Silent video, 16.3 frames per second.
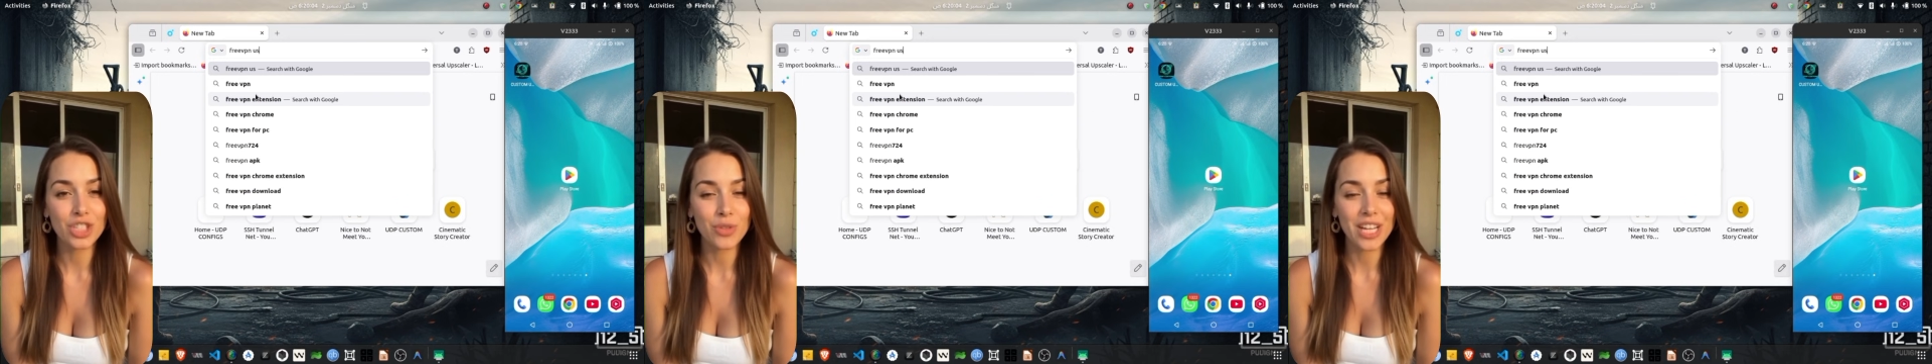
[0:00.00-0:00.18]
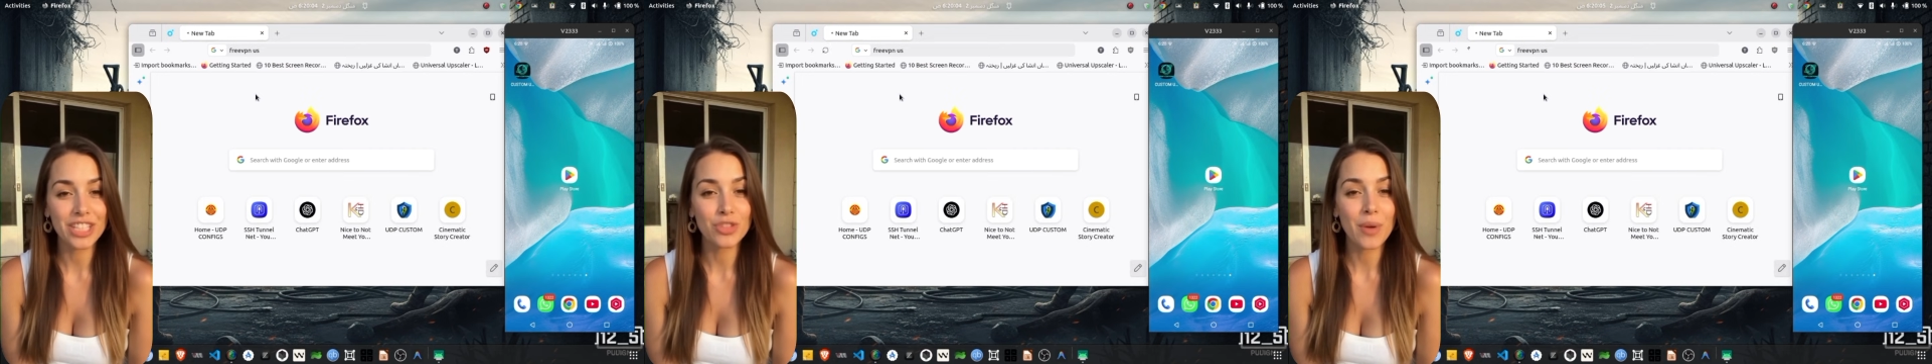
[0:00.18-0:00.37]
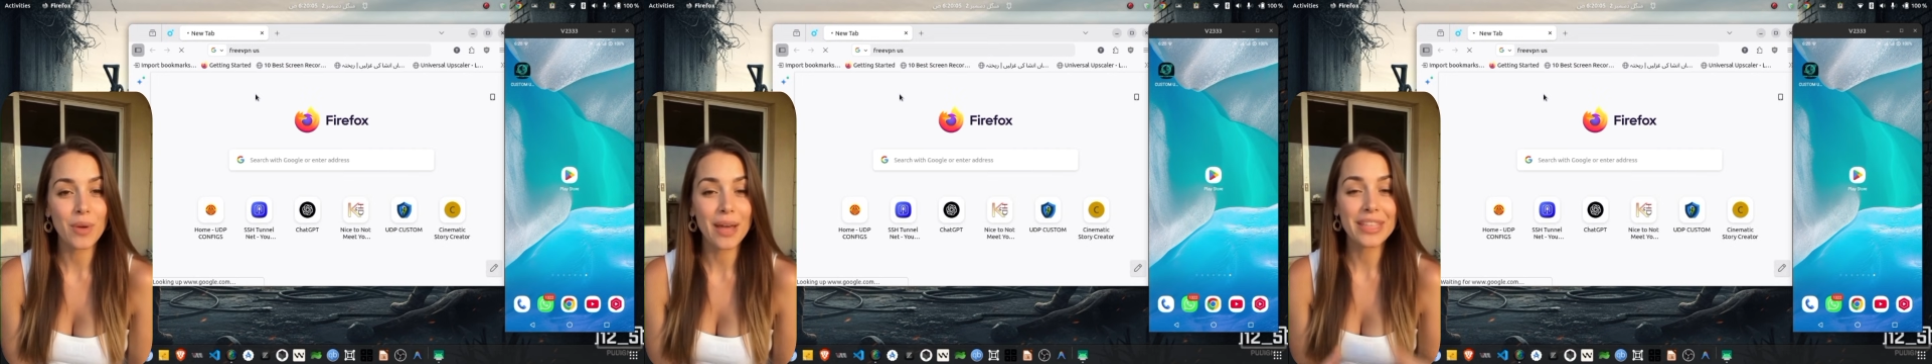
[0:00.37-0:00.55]

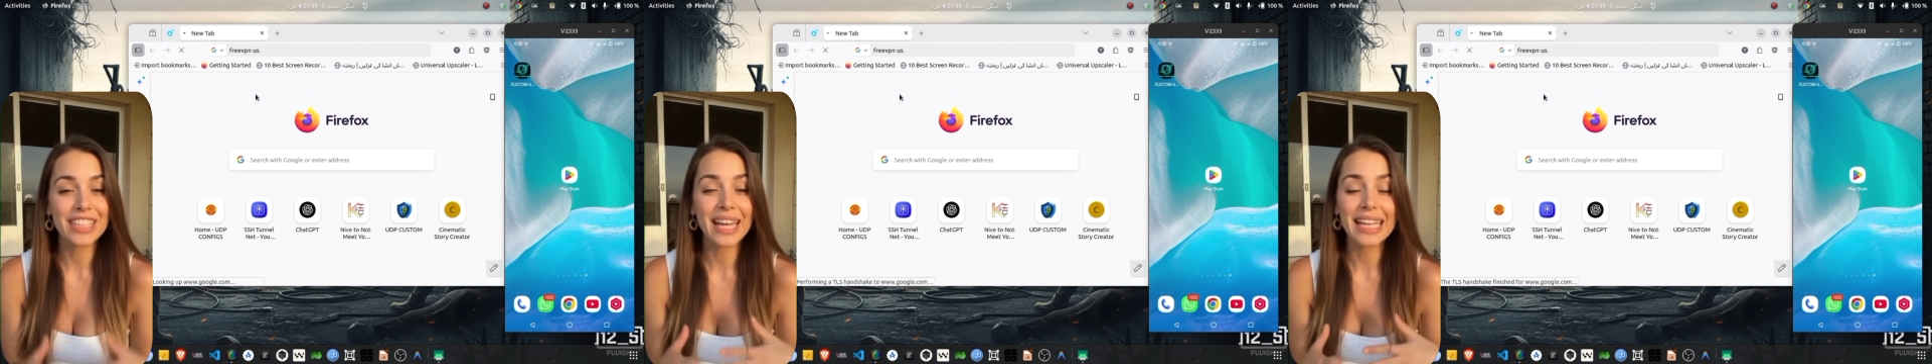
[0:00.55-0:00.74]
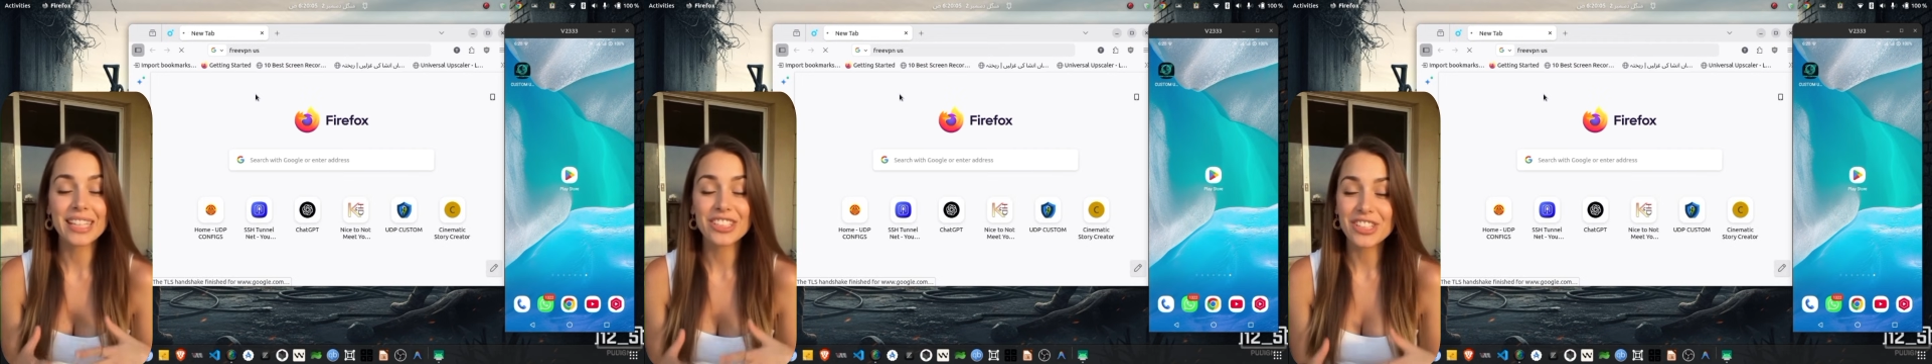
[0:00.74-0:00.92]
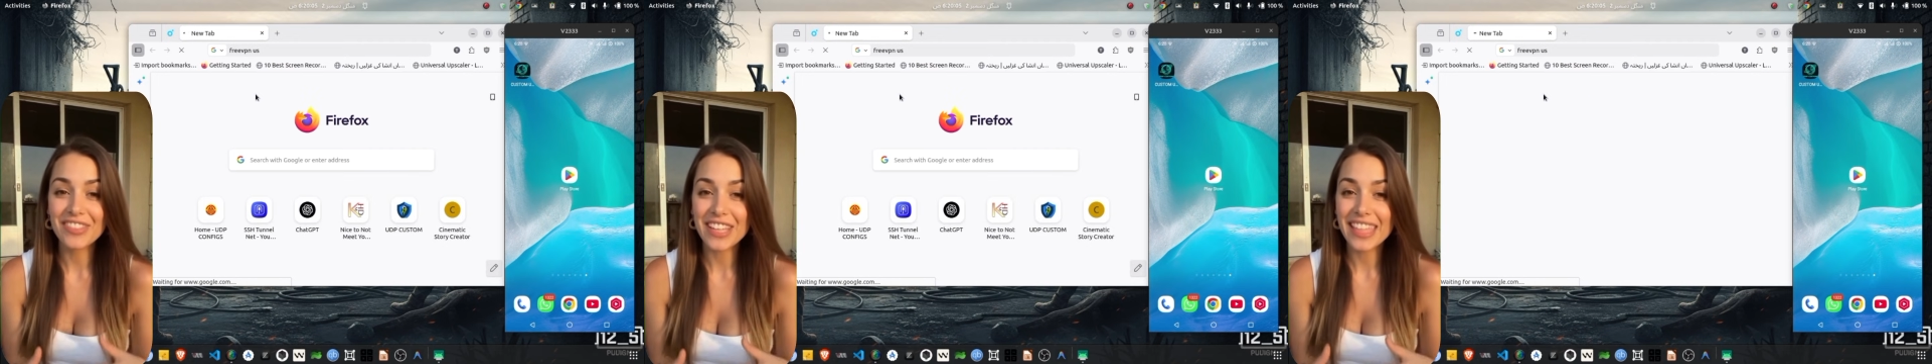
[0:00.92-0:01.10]
US
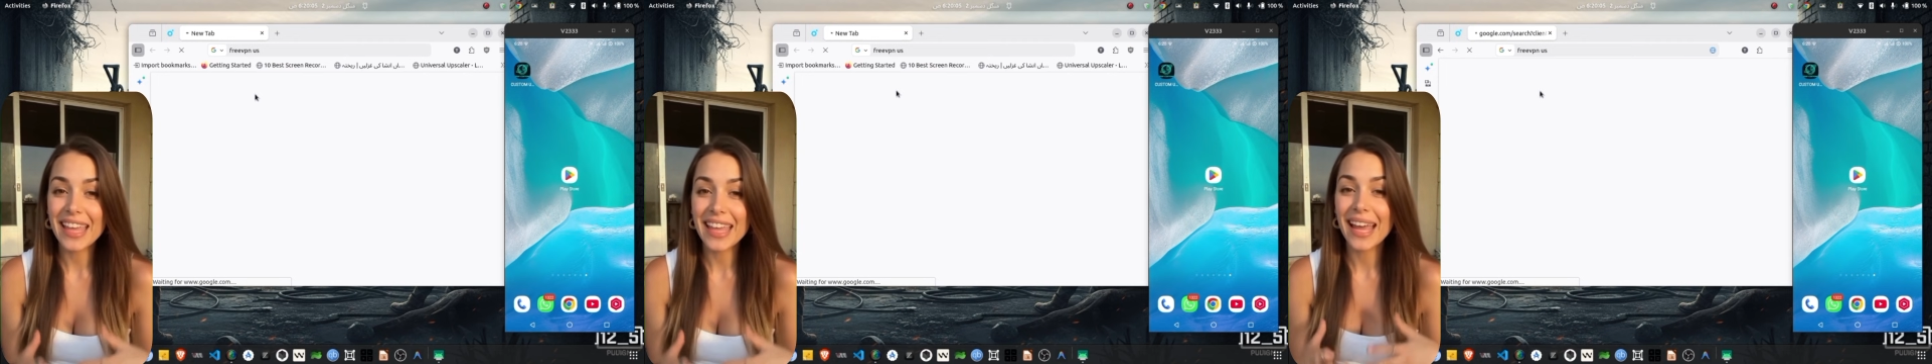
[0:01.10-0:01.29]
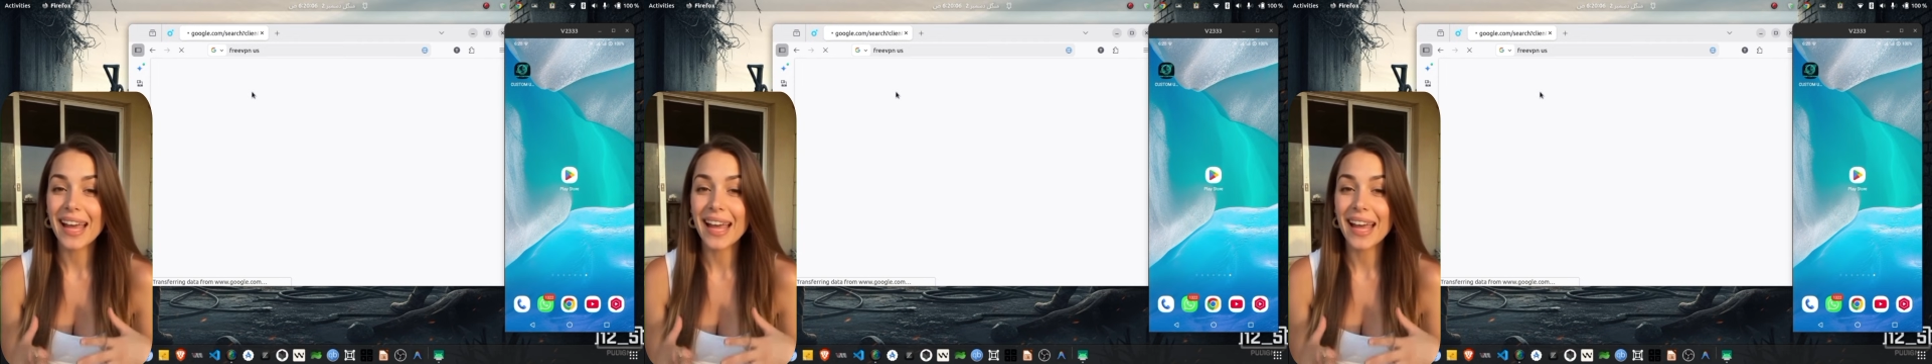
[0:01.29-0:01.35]
website to visit